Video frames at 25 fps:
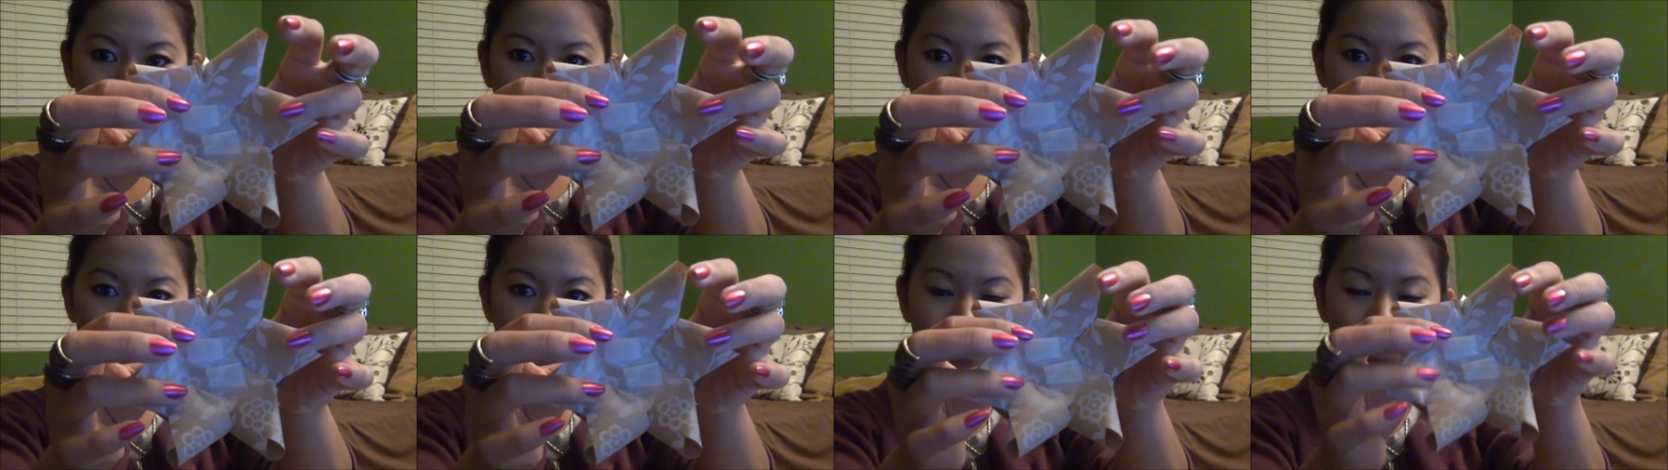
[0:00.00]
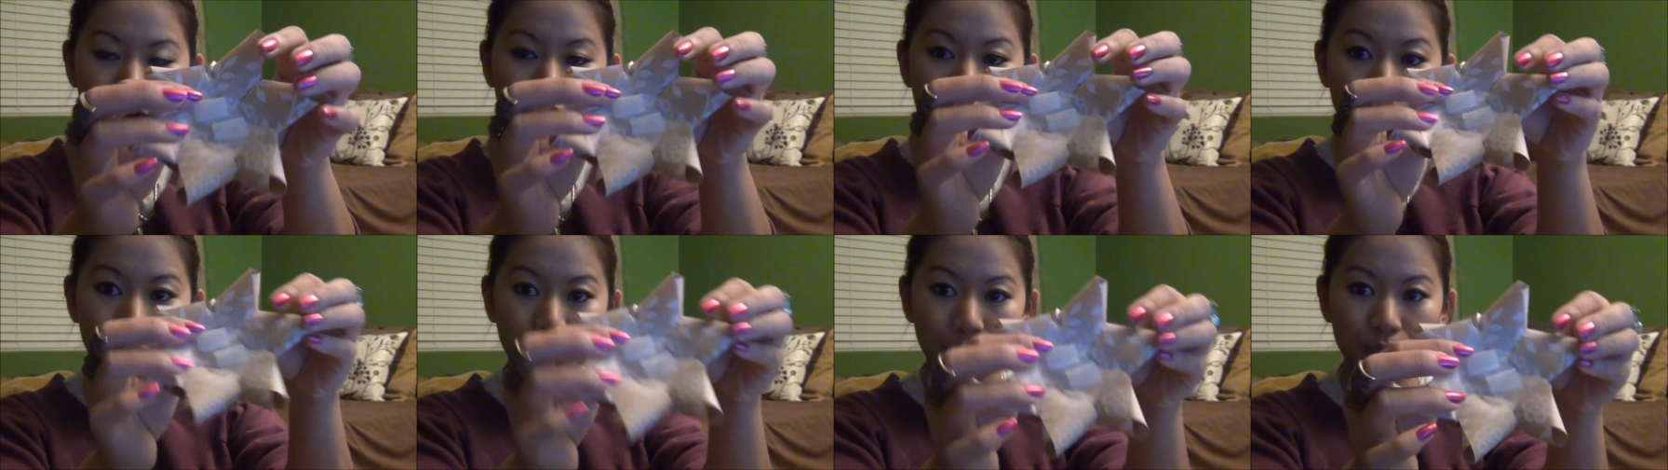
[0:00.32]
and
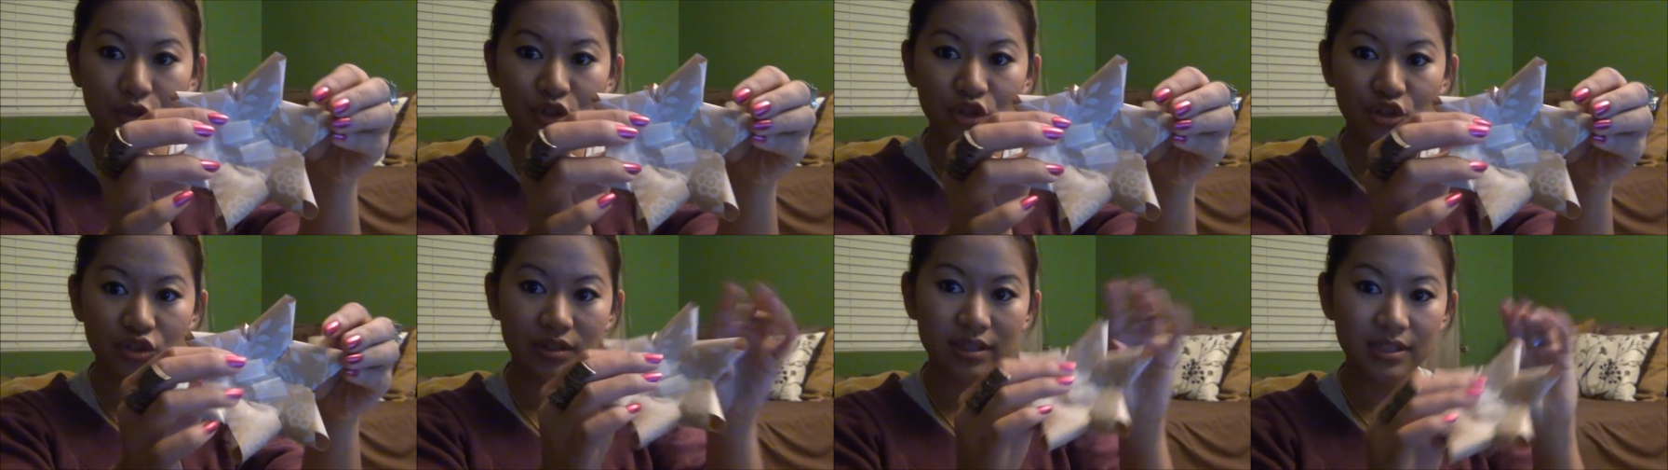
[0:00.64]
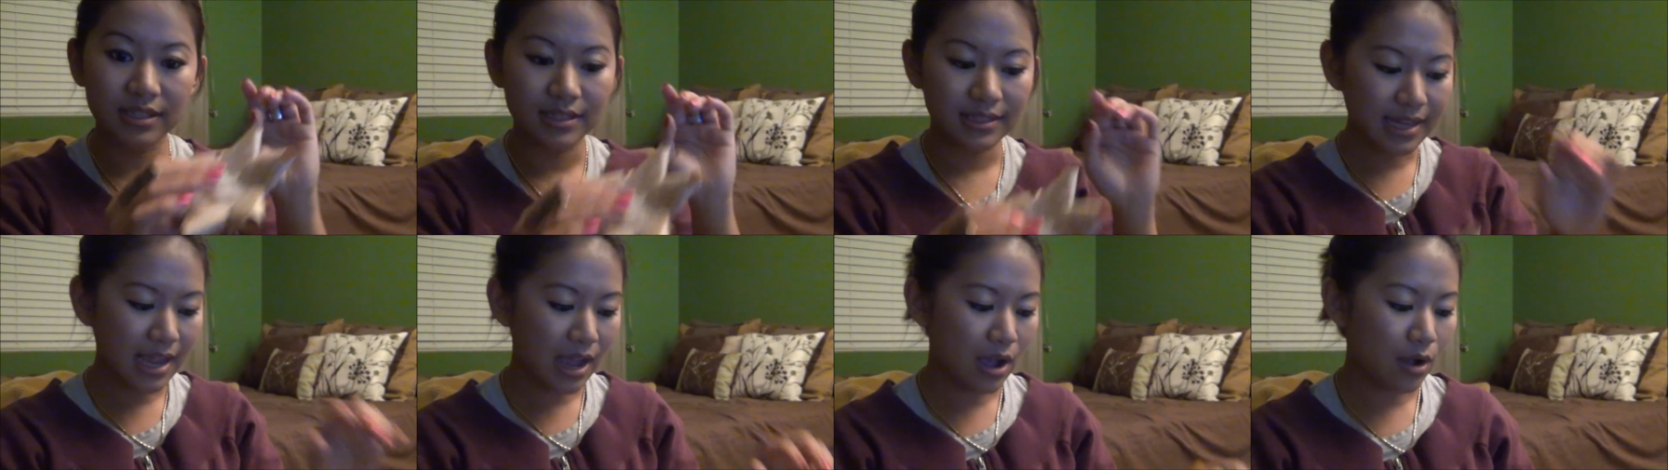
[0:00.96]
you're gonna push
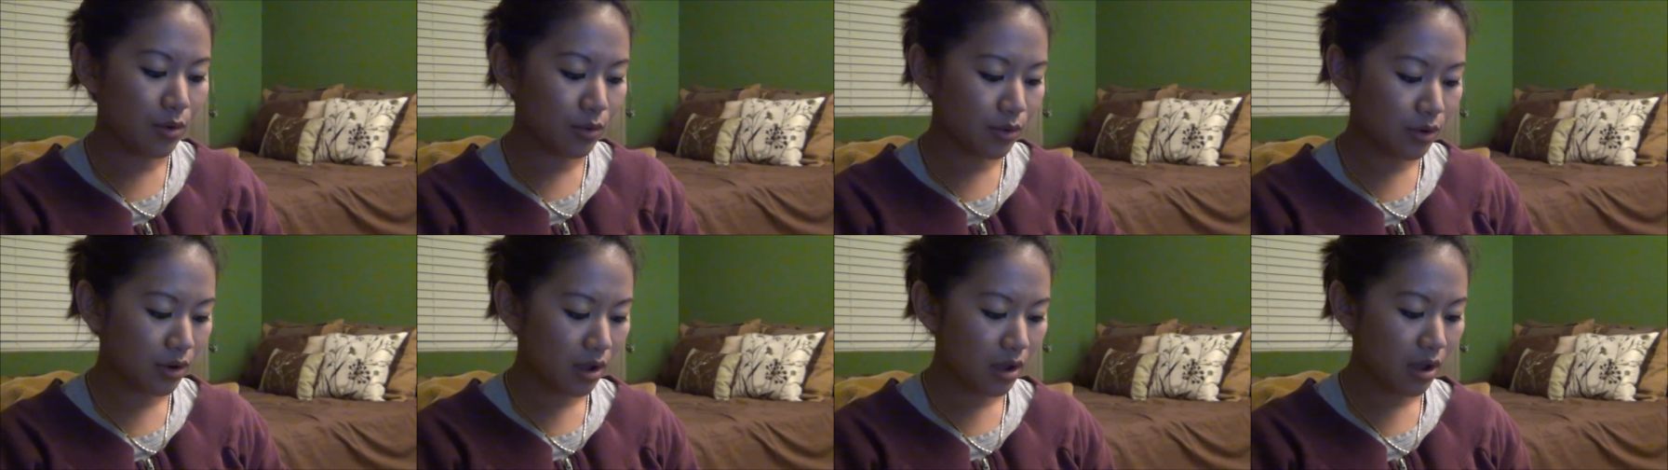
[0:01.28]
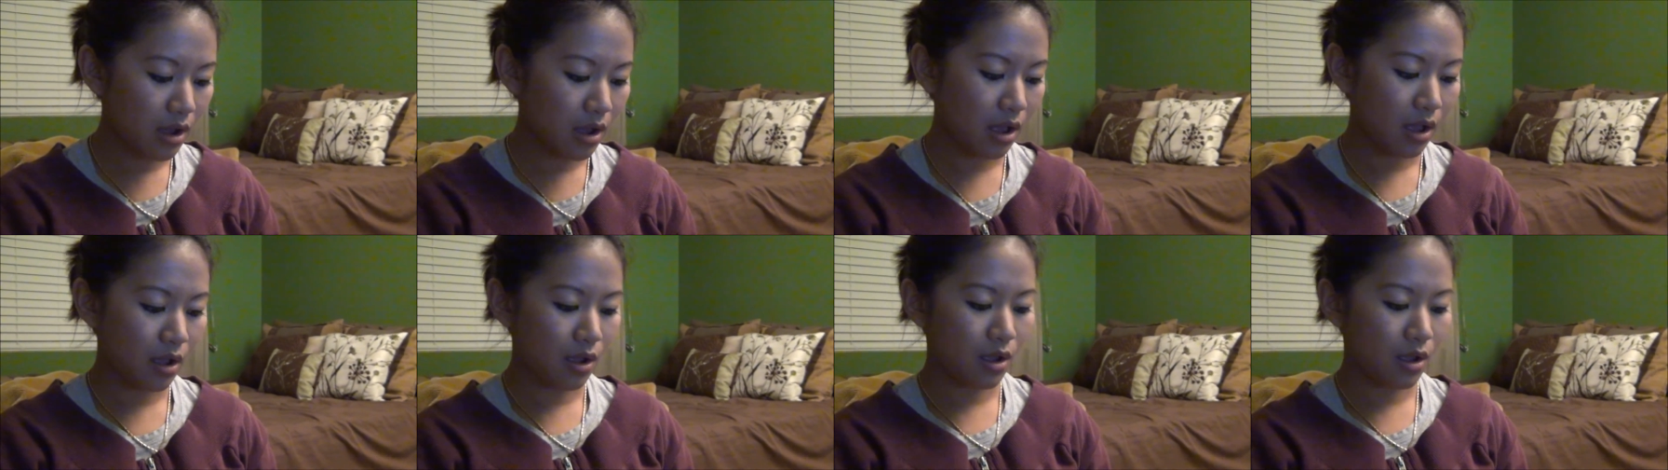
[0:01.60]
this down